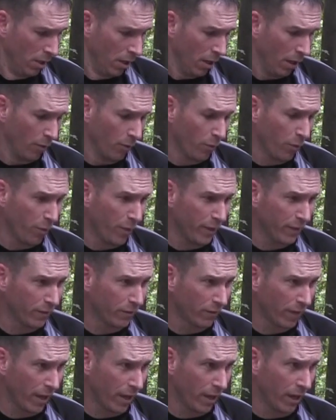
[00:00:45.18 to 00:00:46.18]
Other
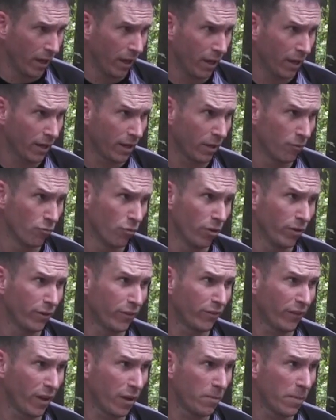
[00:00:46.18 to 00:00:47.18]
things that I can really
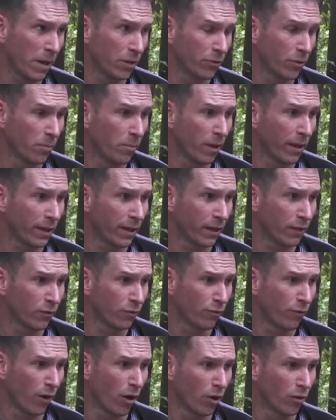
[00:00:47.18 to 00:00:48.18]
say about the bike as
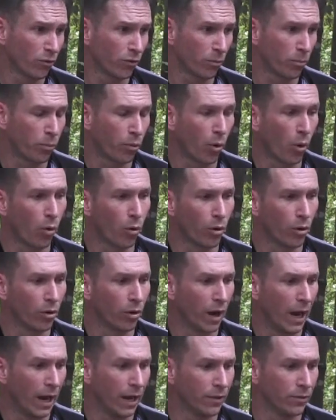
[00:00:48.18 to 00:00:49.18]
far as a pro
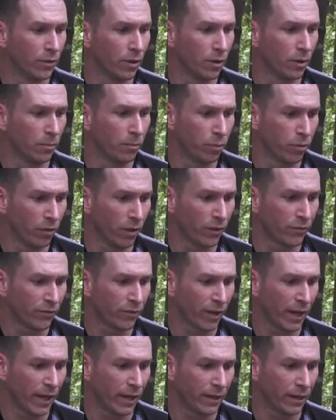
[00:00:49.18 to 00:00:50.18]
or on the plus
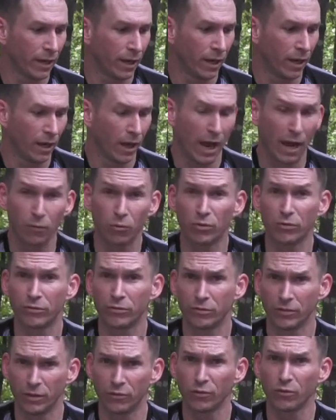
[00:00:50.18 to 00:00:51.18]
side,
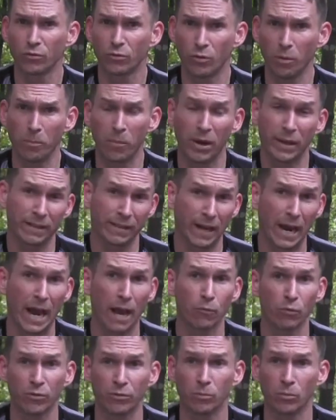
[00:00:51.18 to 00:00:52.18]
this is the bike that
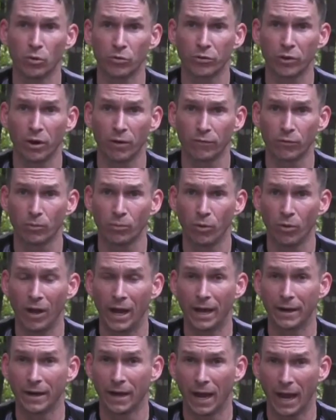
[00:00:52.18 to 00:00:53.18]
I was most comfortable
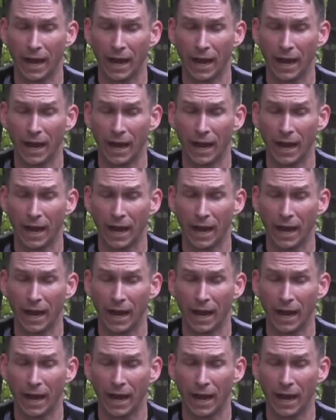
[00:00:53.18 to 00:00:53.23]
on.